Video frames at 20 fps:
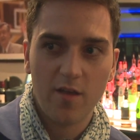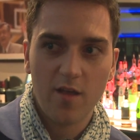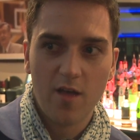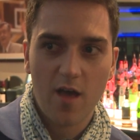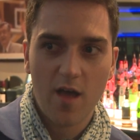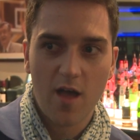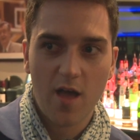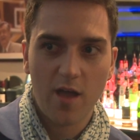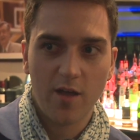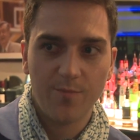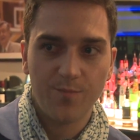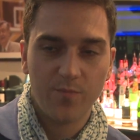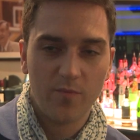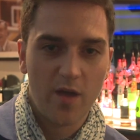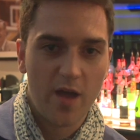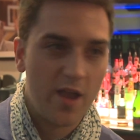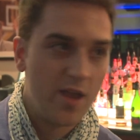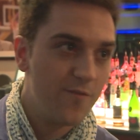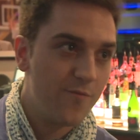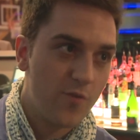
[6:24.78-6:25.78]
I
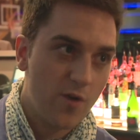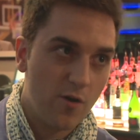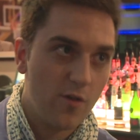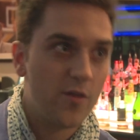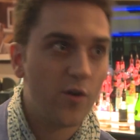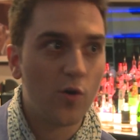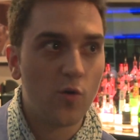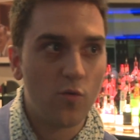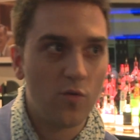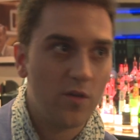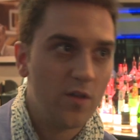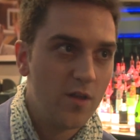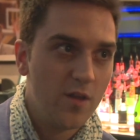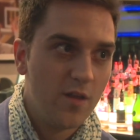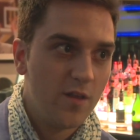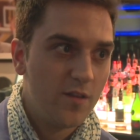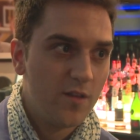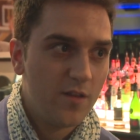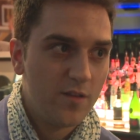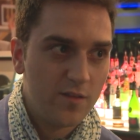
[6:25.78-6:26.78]
aim for another goal.
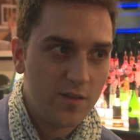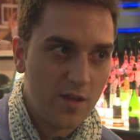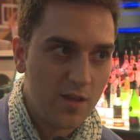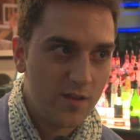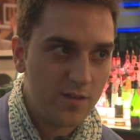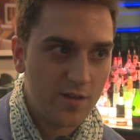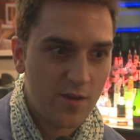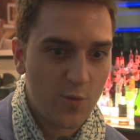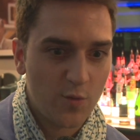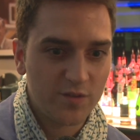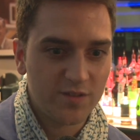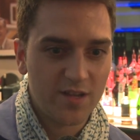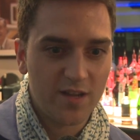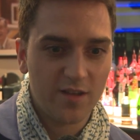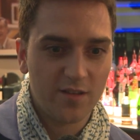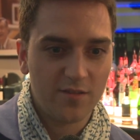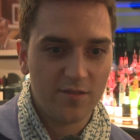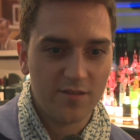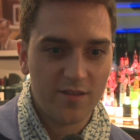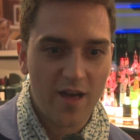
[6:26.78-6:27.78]
That was
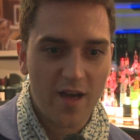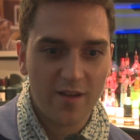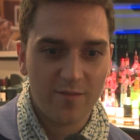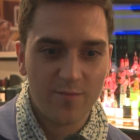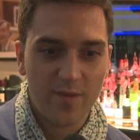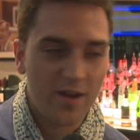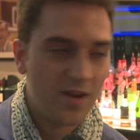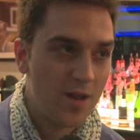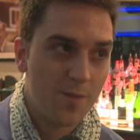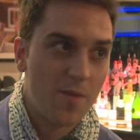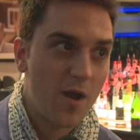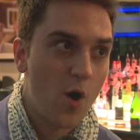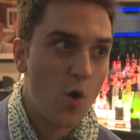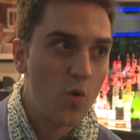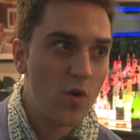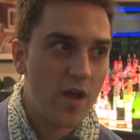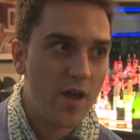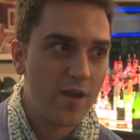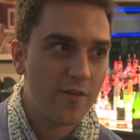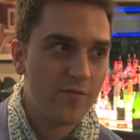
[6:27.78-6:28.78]
like that my
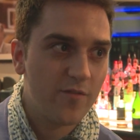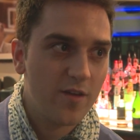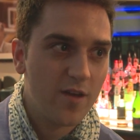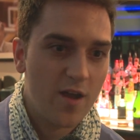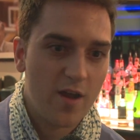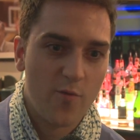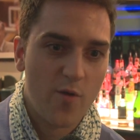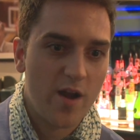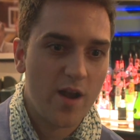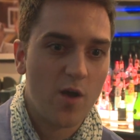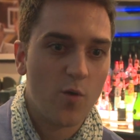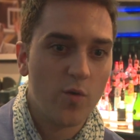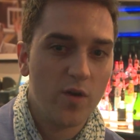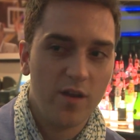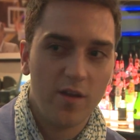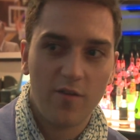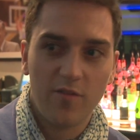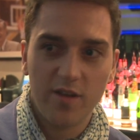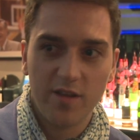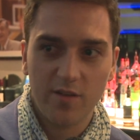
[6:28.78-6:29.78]
whole life. And right now with
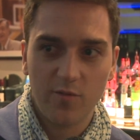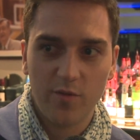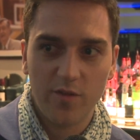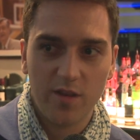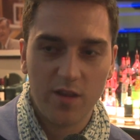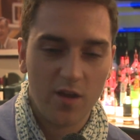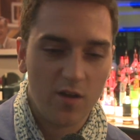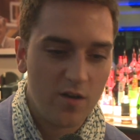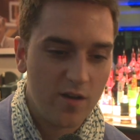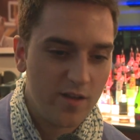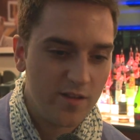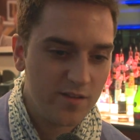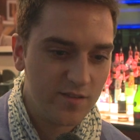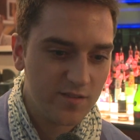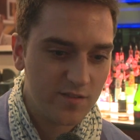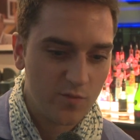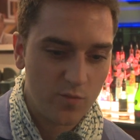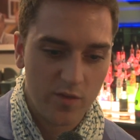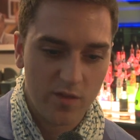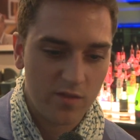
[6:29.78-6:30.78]
League of
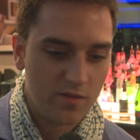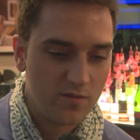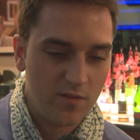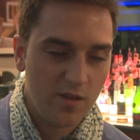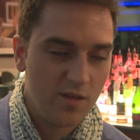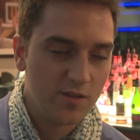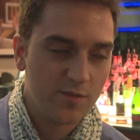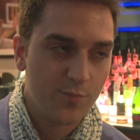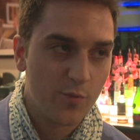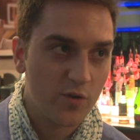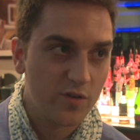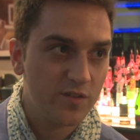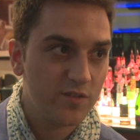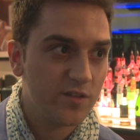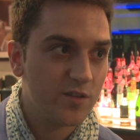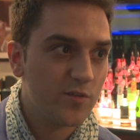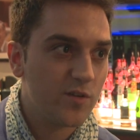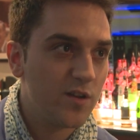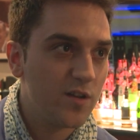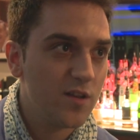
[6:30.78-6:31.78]
Legends, with esports in
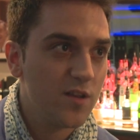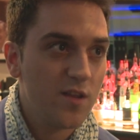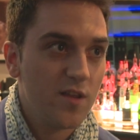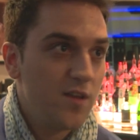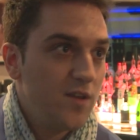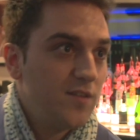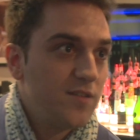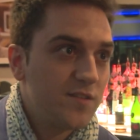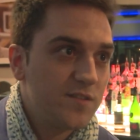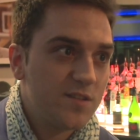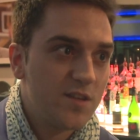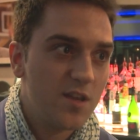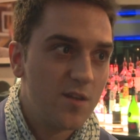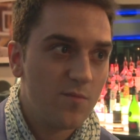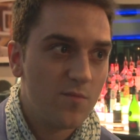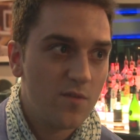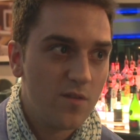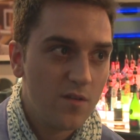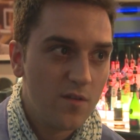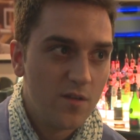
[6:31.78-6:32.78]
general, it's the
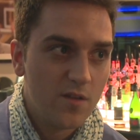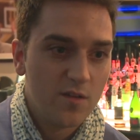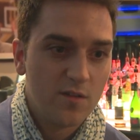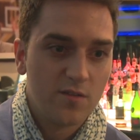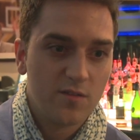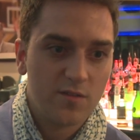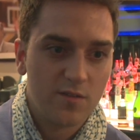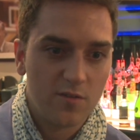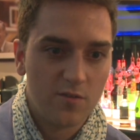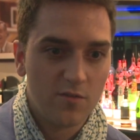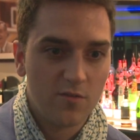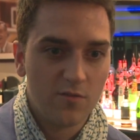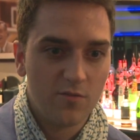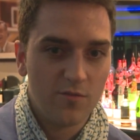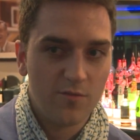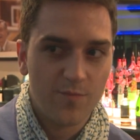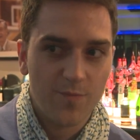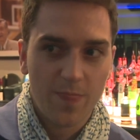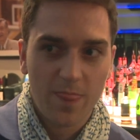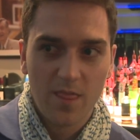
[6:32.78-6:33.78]
same.
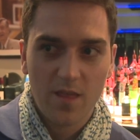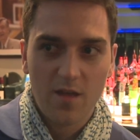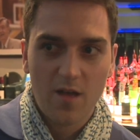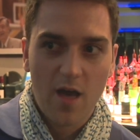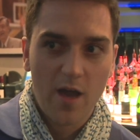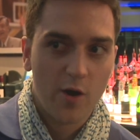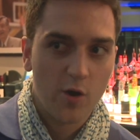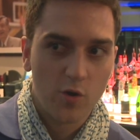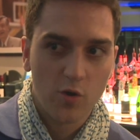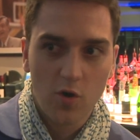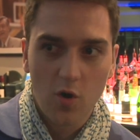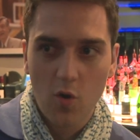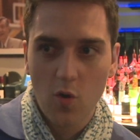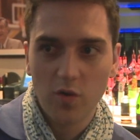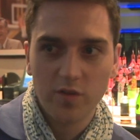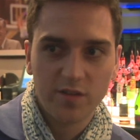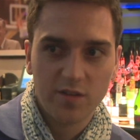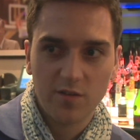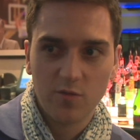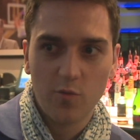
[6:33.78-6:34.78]
So I got
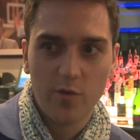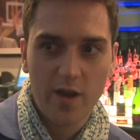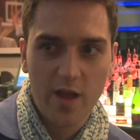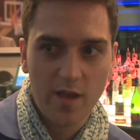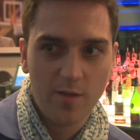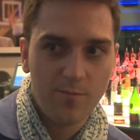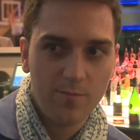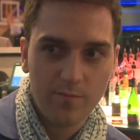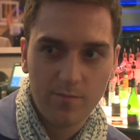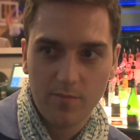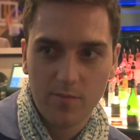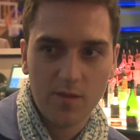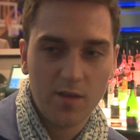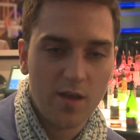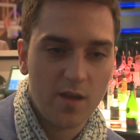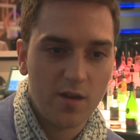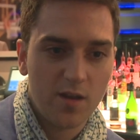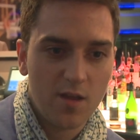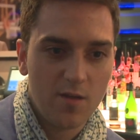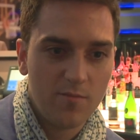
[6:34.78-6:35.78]
goals, and when I
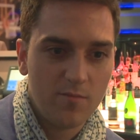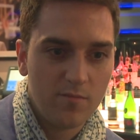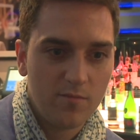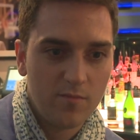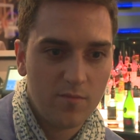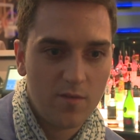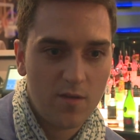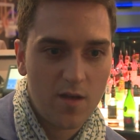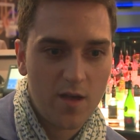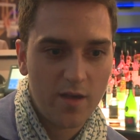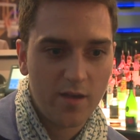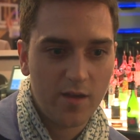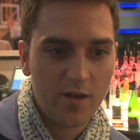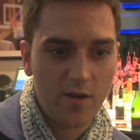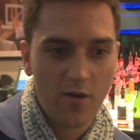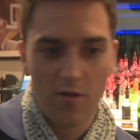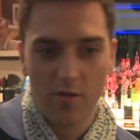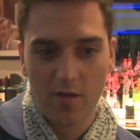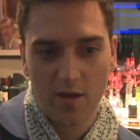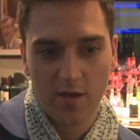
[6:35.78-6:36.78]
get them, I get
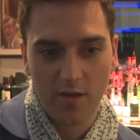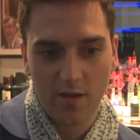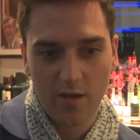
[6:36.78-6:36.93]
another.